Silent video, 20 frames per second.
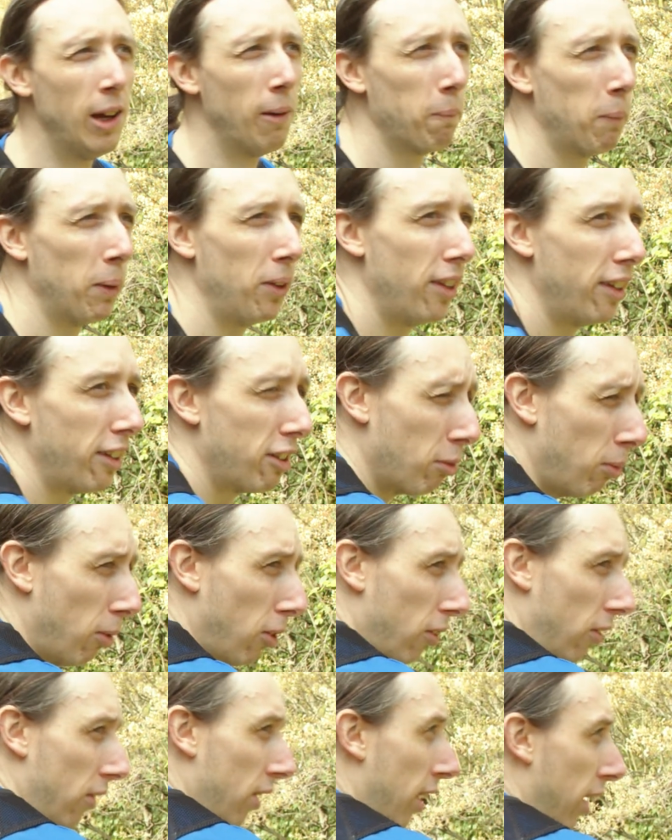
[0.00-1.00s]
but this
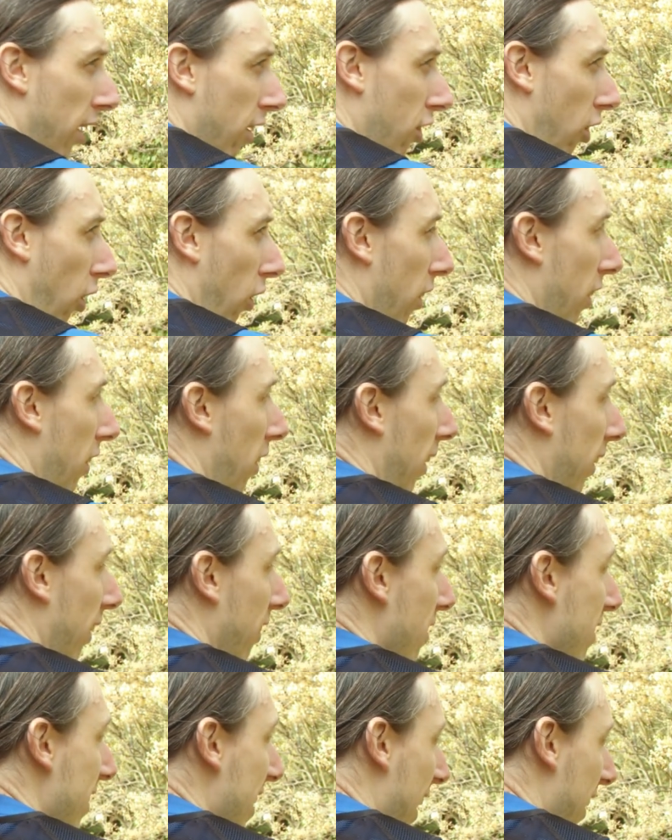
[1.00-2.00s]
one, it's got the nice
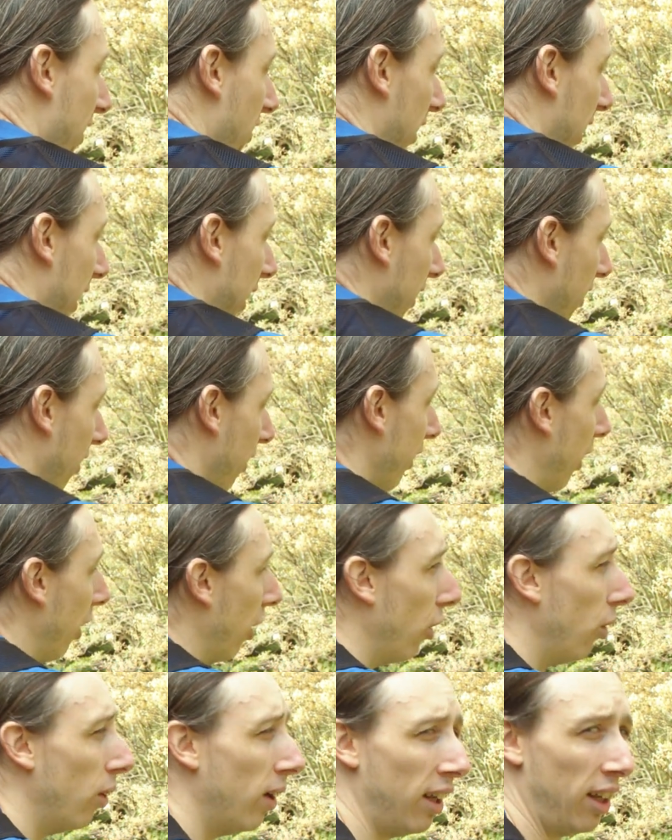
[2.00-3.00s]
netting,
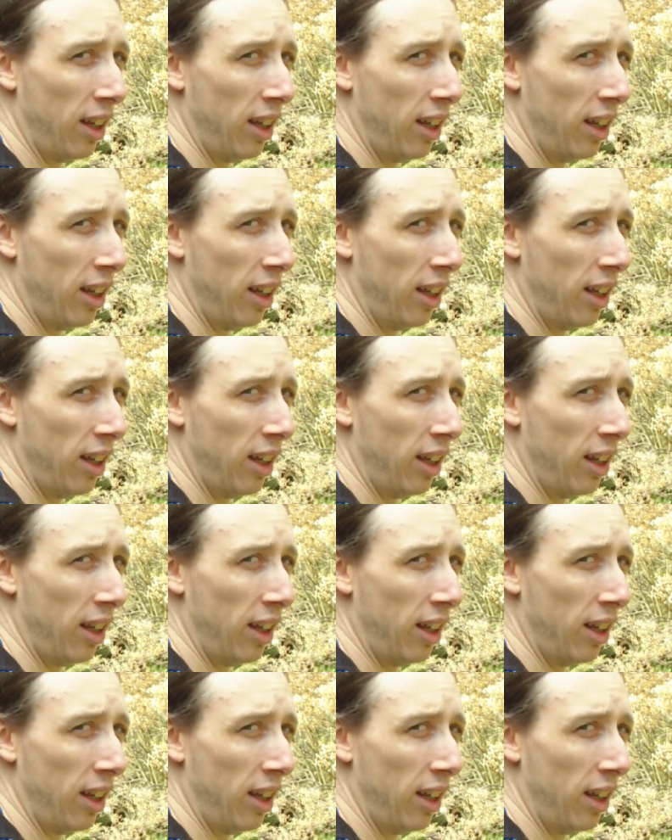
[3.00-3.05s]
so